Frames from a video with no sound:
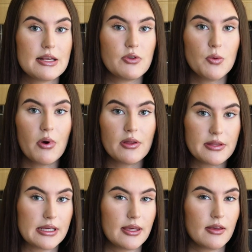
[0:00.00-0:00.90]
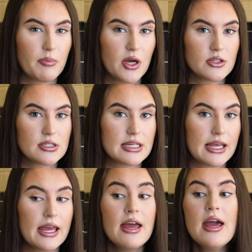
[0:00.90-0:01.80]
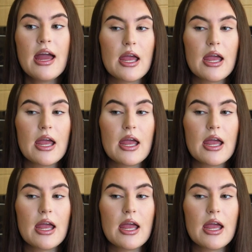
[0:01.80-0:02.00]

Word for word: if you are thinking of purchasing it.